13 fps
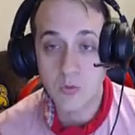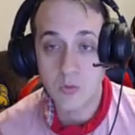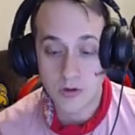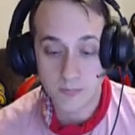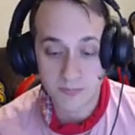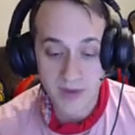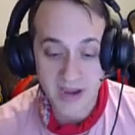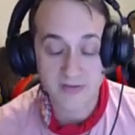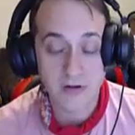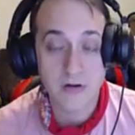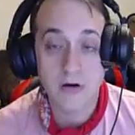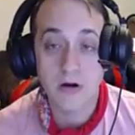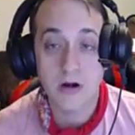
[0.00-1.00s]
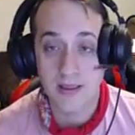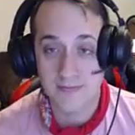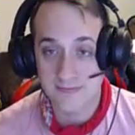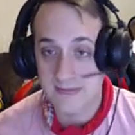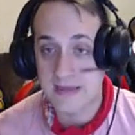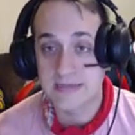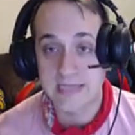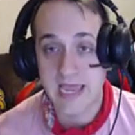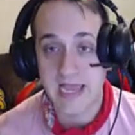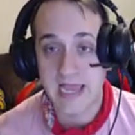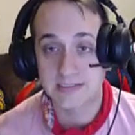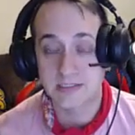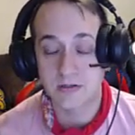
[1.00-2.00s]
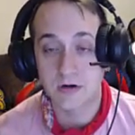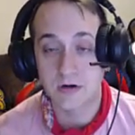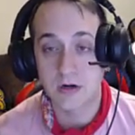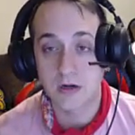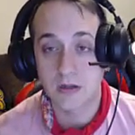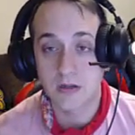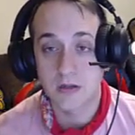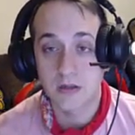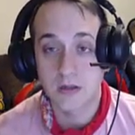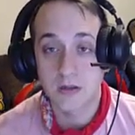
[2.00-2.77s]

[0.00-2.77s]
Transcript: You want to buy the card and then tax the card.